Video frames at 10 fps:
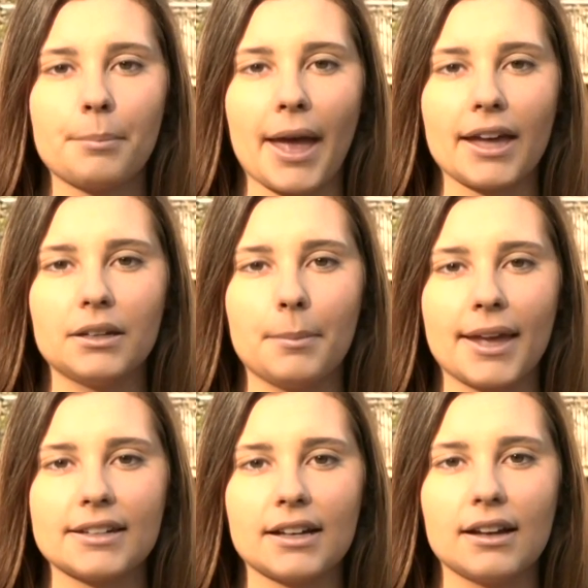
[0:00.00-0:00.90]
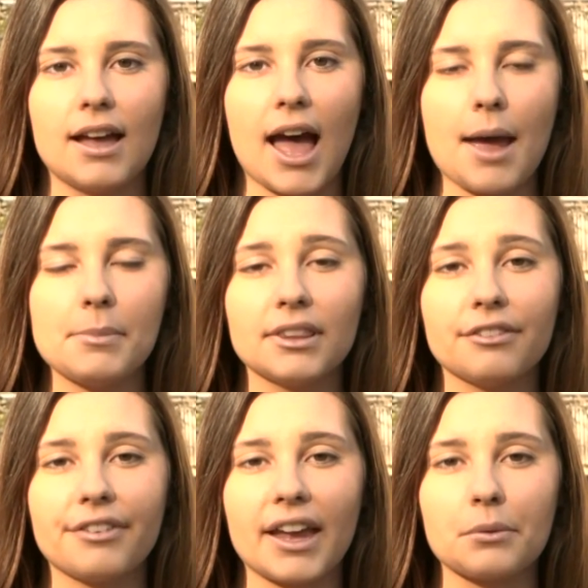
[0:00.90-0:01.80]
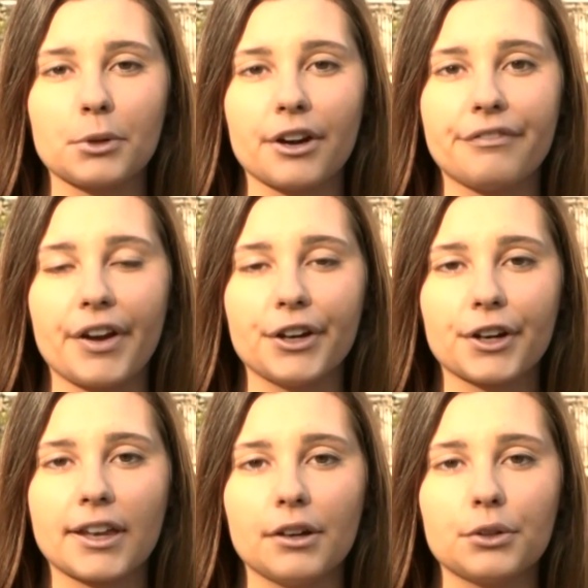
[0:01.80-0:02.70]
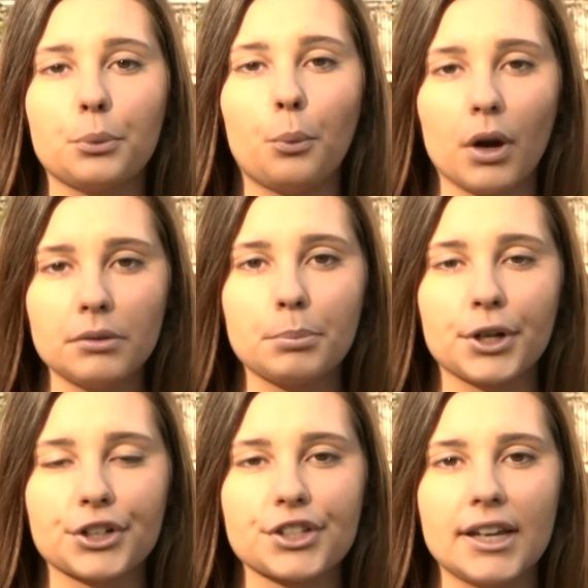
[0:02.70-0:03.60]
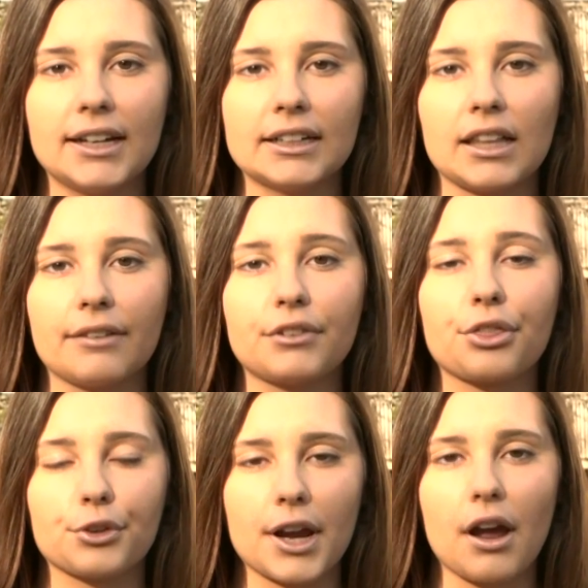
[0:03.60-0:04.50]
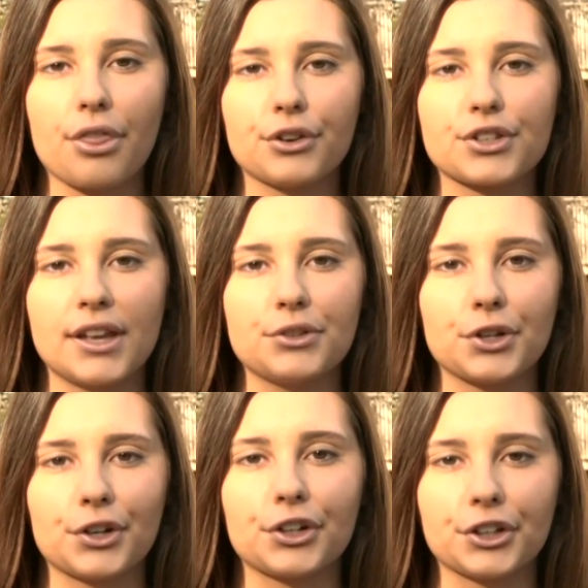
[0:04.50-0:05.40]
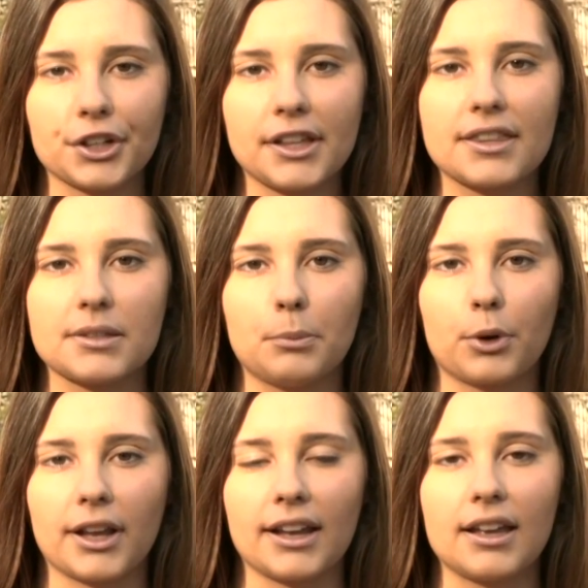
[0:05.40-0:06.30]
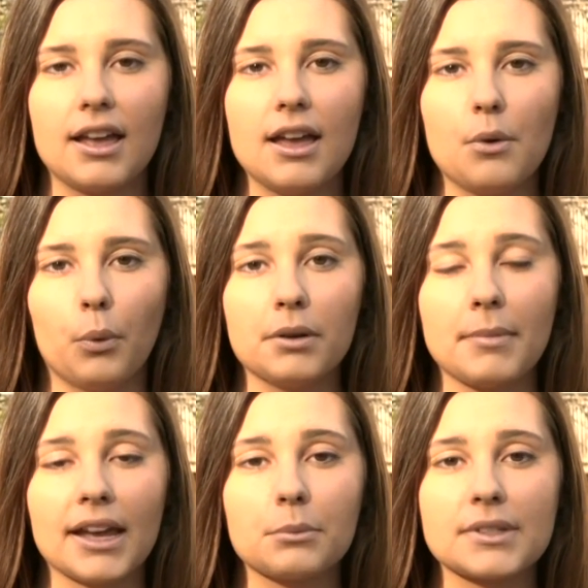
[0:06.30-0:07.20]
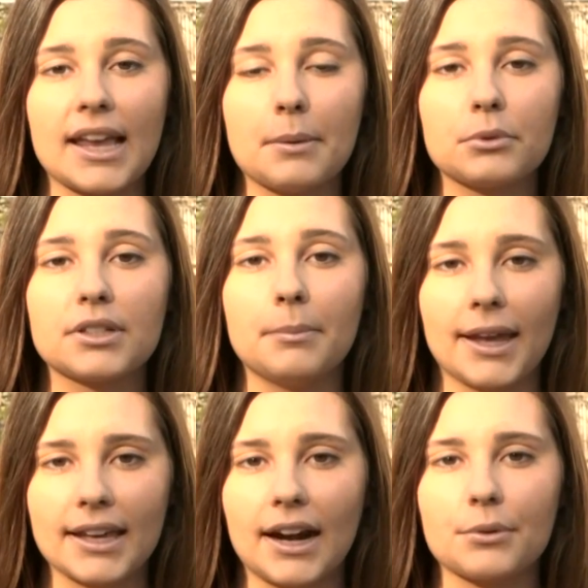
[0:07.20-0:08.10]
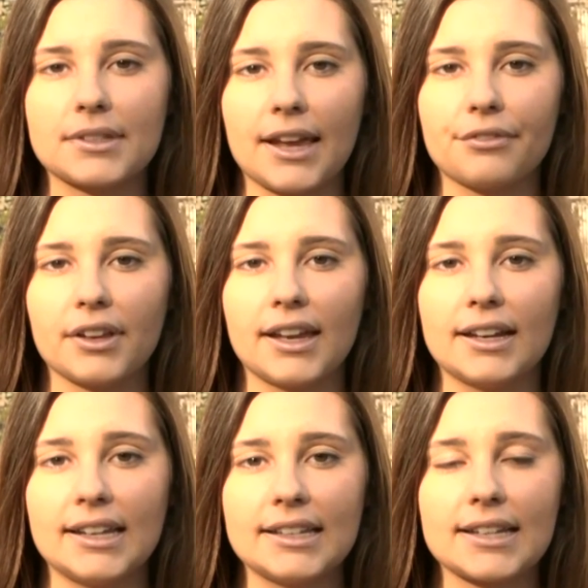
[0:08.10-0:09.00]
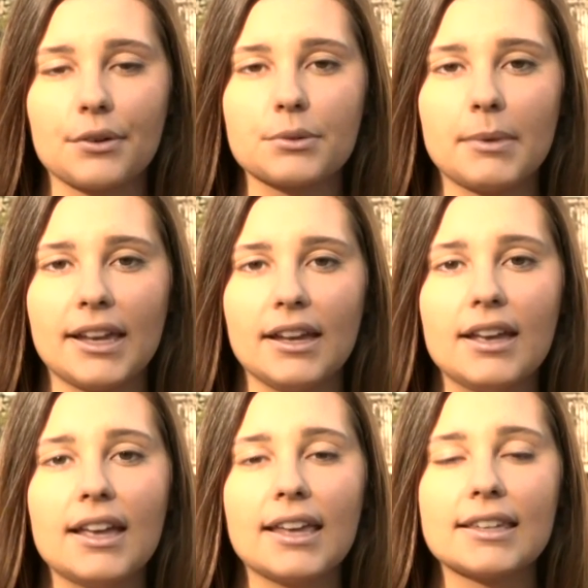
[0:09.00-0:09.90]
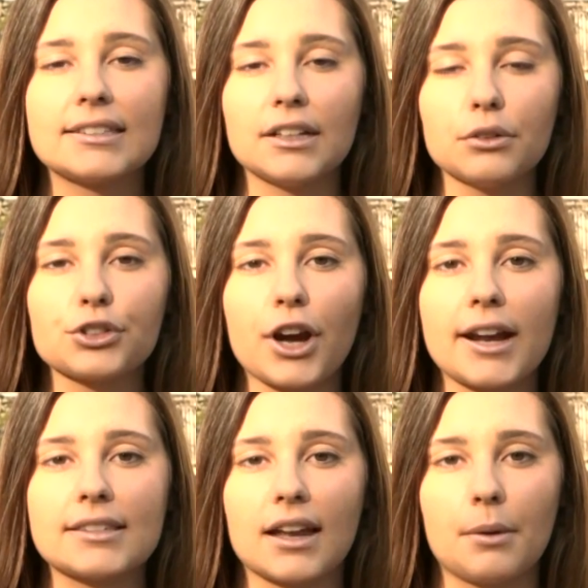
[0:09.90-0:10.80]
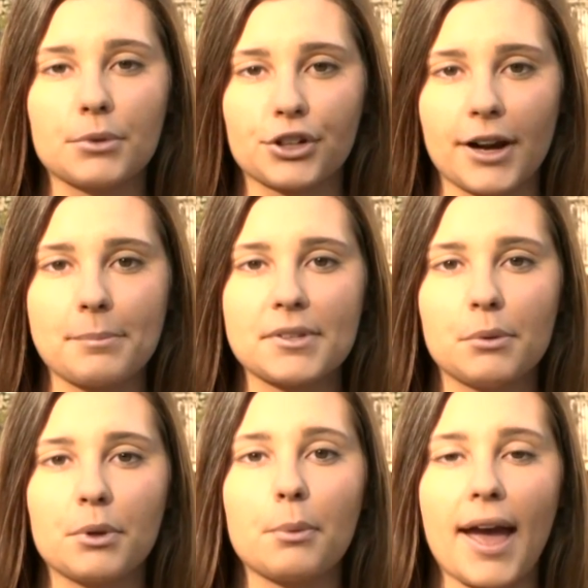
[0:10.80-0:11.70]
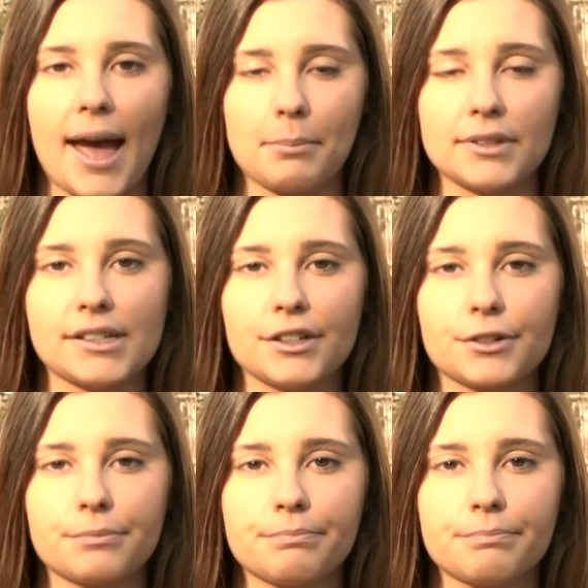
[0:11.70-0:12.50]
Pat and Amanda, I'm in Levant where a fire killed one person and left three others injured early this morning. One man was able to make it out safely and he tells me he's still trying to come to grips with what happened here.